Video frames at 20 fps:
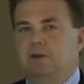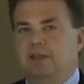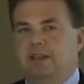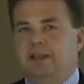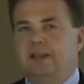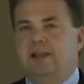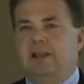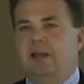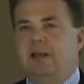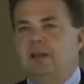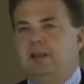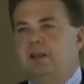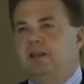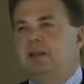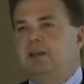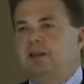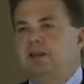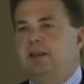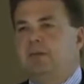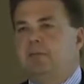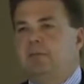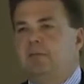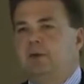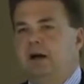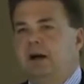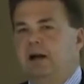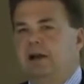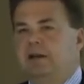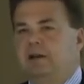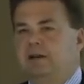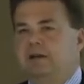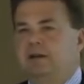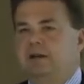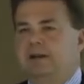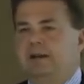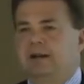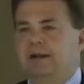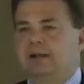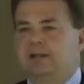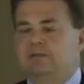The key thing to keep in mind,
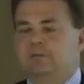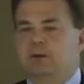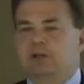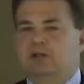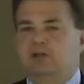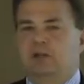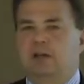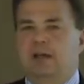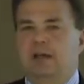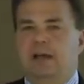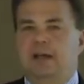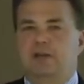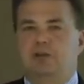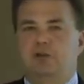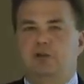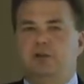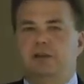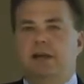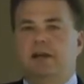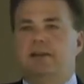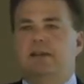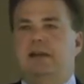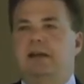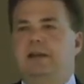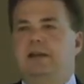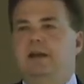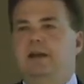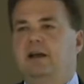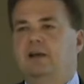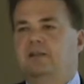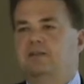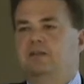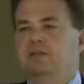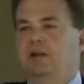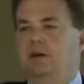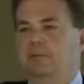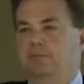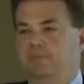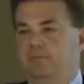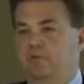especially as you take that next
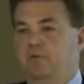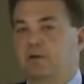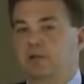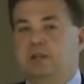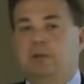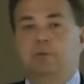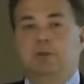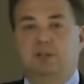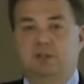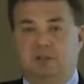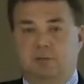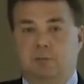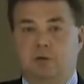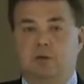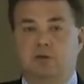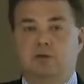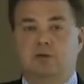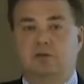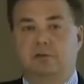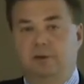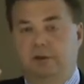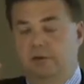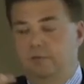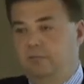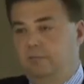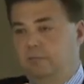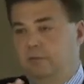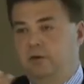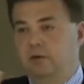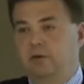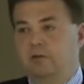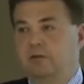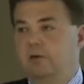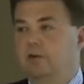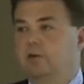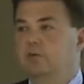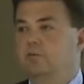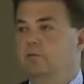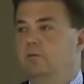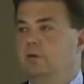step, for example, let's suppose you're
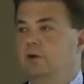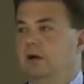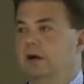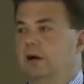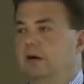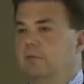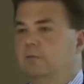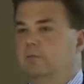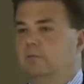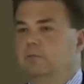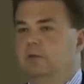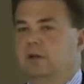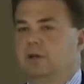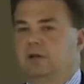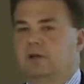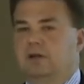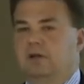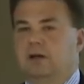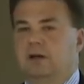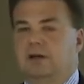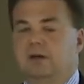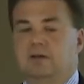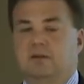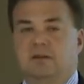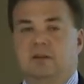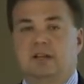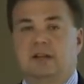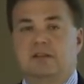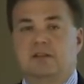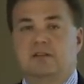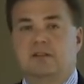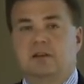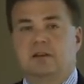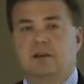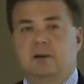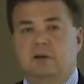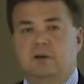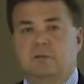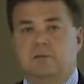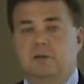dealing with
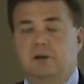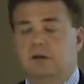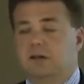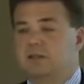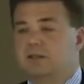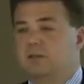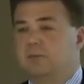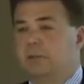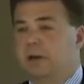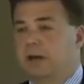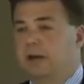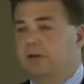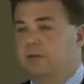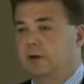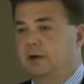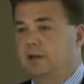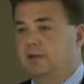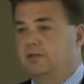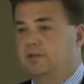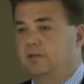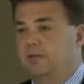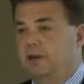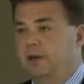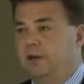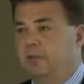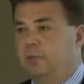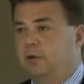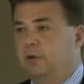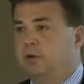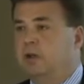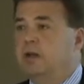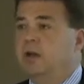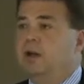licensing of some patent rights from Vanderbilt,